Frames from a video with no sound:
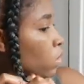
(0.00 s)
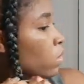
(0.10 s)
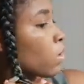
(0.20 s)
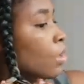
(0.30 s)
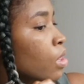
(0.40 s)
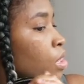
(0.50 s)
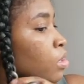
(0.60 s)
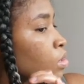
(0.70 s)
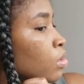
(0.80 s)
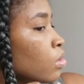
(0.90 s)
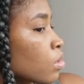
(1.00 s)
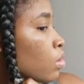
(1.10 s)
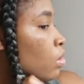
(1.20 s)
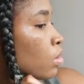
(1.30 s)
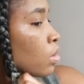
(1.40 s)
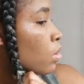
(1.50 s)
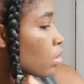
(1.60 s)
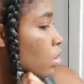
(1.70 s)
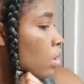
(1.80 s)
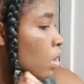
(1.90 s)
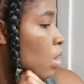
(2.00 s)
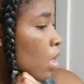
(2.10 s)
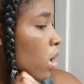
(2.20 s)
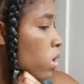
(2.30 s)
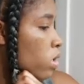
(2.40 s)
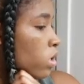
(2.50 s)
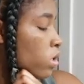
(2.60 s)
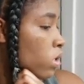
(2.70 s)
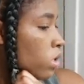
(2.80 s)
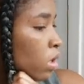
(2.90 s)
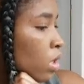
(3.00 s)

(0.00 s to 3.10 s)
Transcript: So just food for thought a little bit.